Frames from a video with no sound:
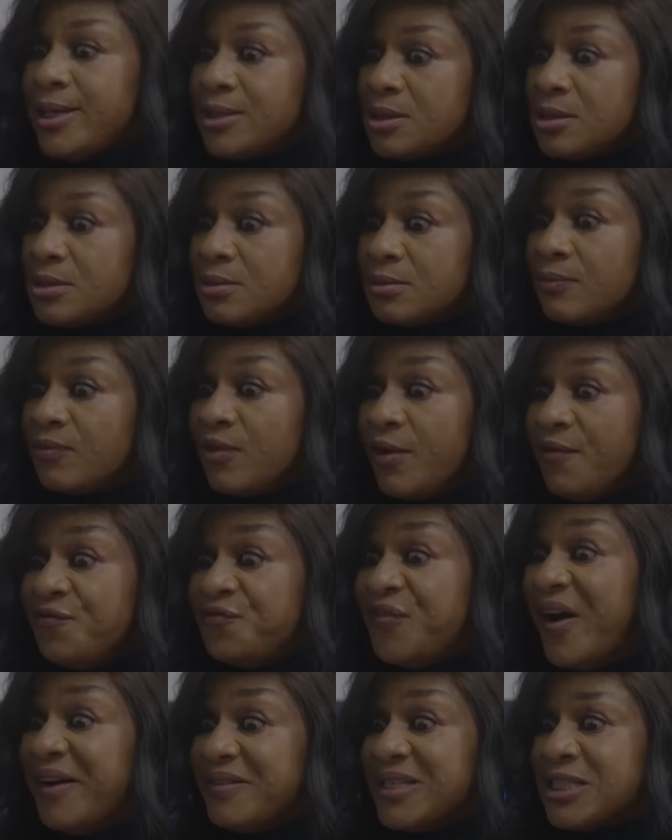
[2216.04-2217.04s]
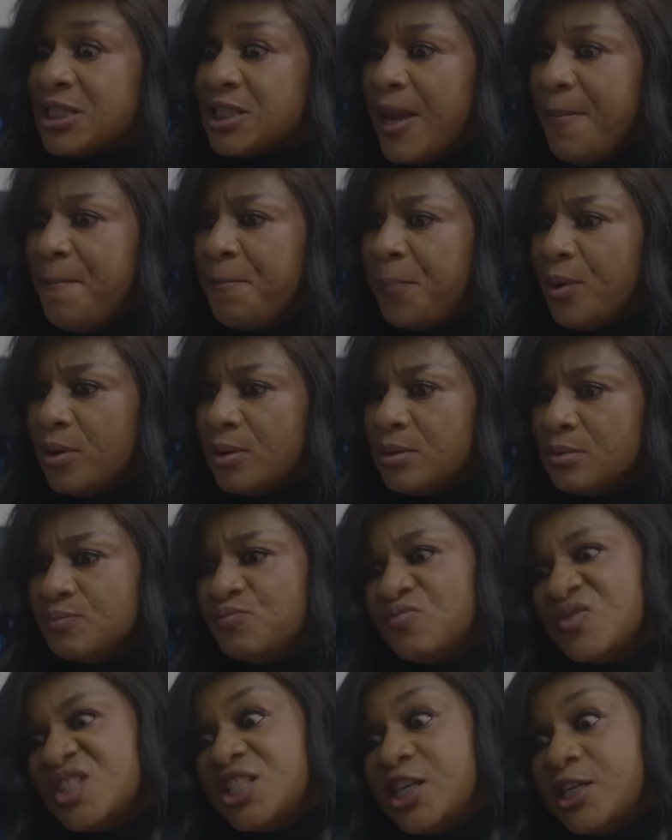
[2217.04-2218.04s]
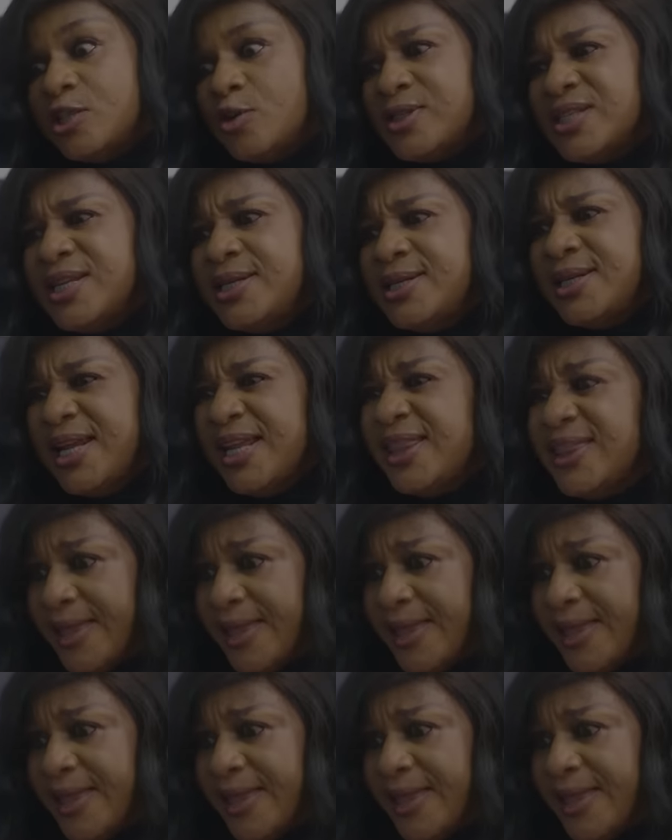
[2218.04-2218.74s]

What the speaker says: Yes. Very simple. She doesn't need